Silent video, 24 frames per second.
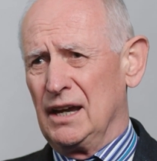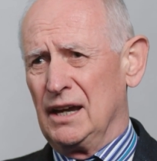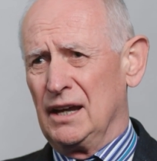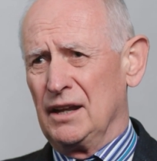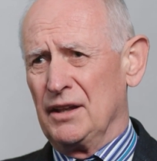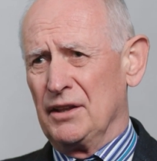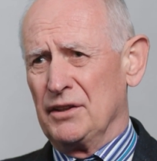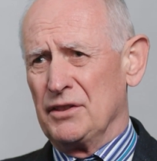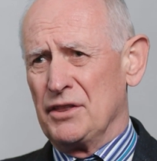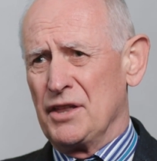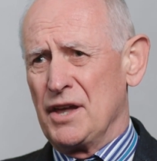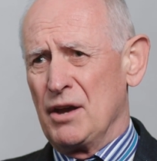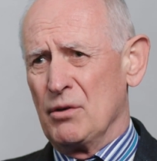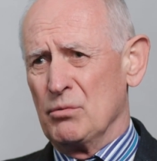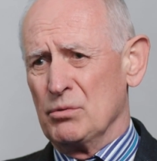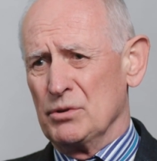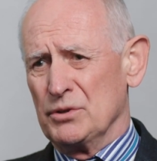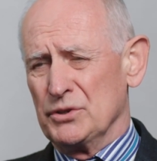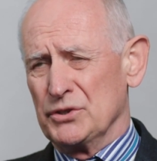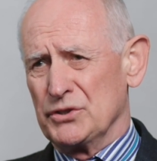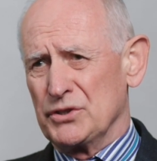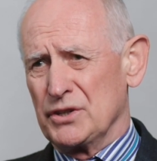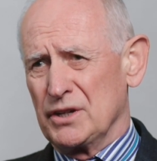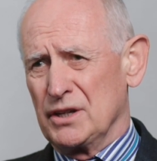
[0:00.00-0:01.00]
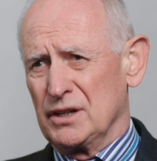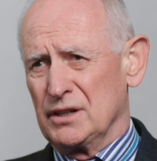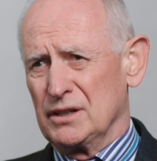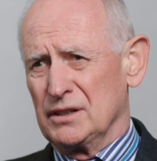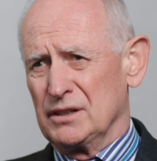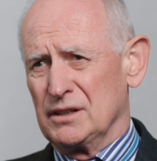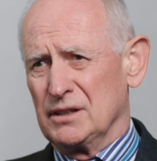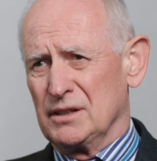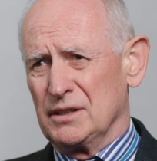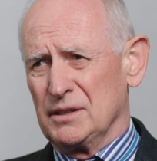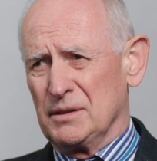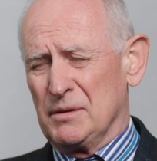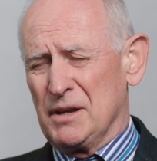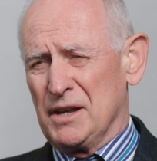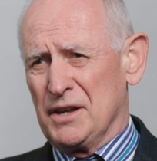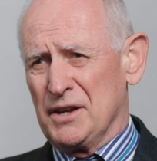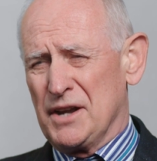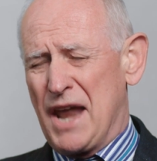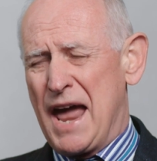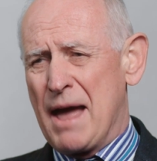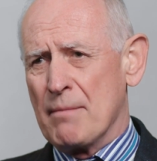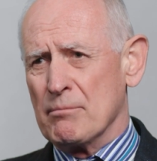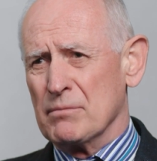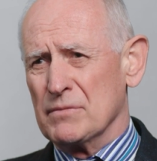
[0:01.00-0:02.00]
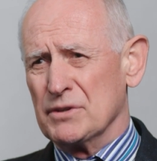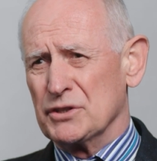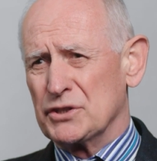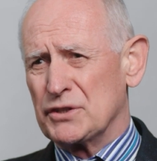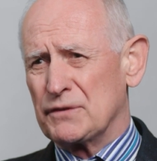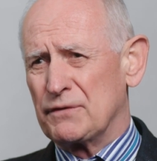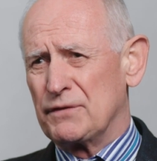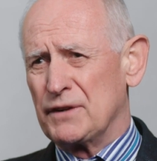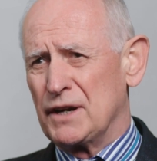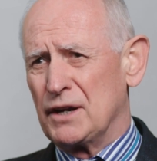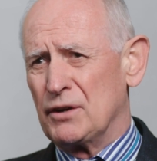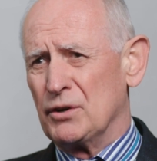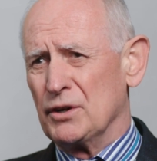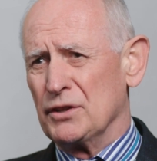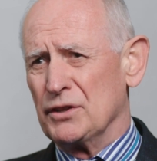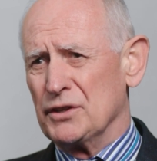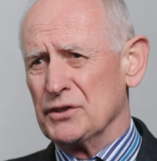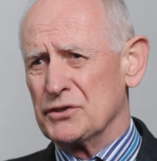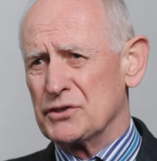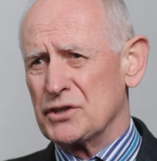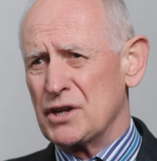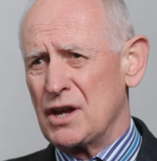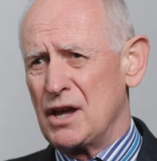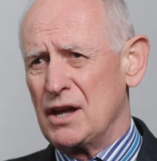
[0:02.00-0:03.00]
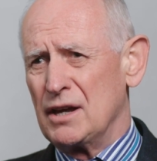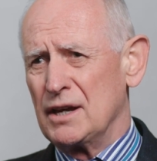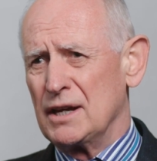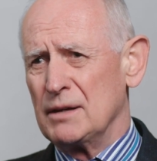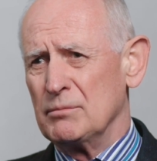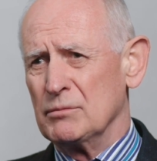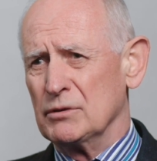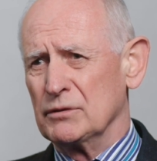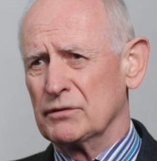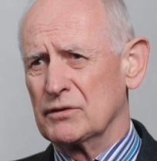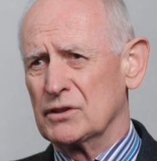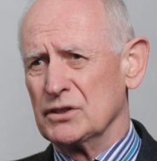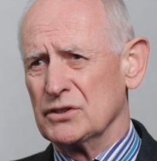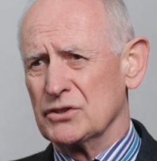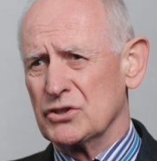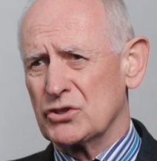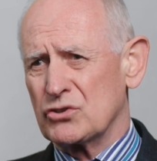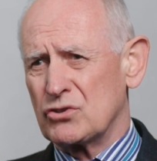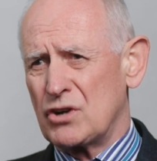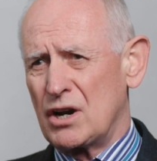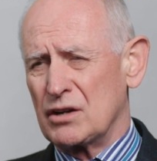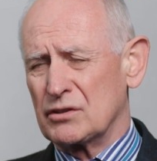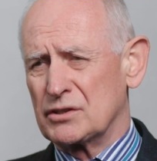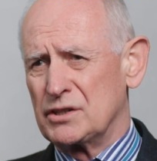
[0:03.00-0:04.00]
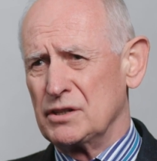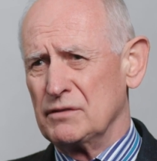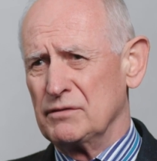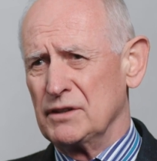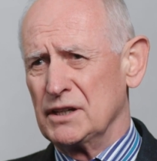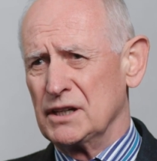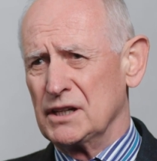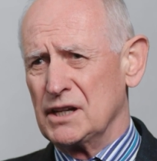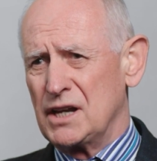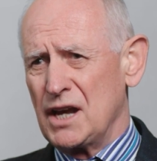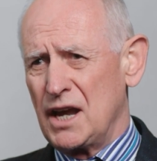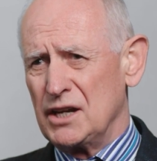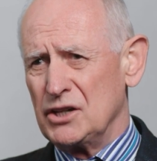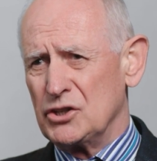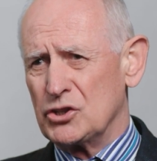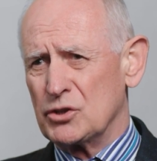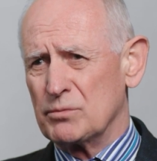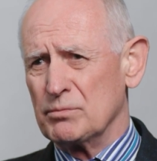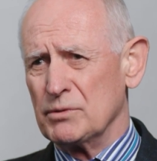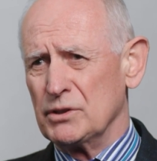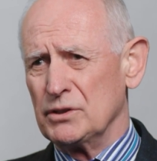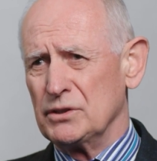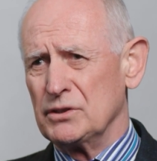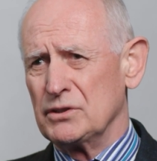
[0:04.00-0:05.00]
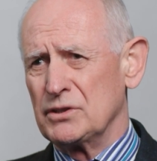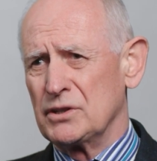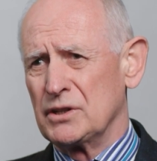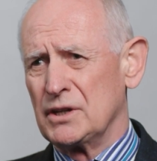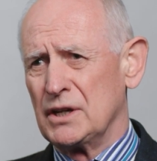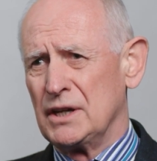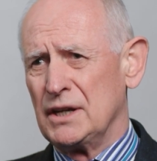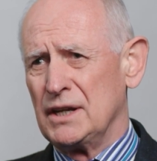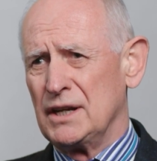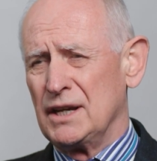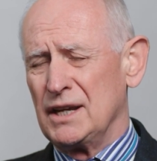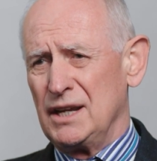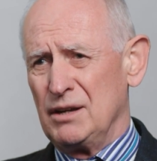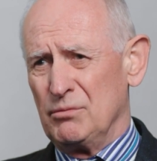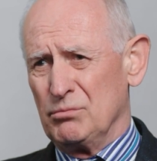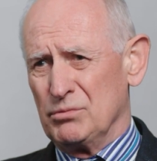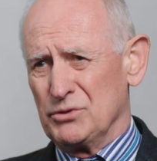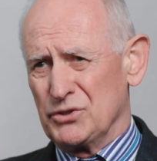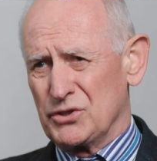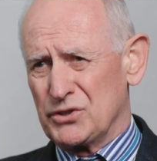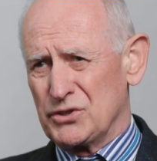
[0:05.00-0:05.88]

There was an atmosphere at the time of constructive engagement. It was